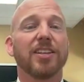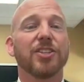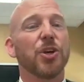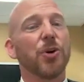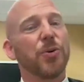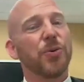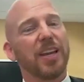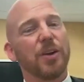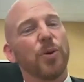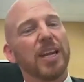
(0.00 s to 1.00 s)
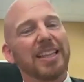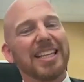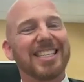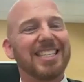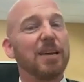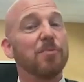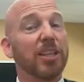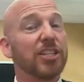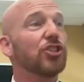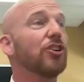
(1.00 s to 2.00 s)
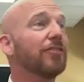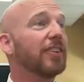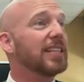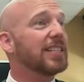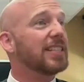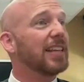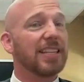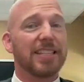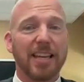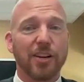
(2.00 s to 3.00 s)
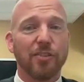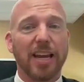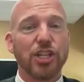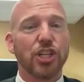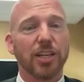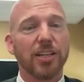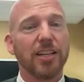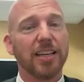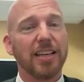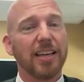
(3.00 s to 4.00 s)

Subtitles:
So it would at least seem on the surface that this innovation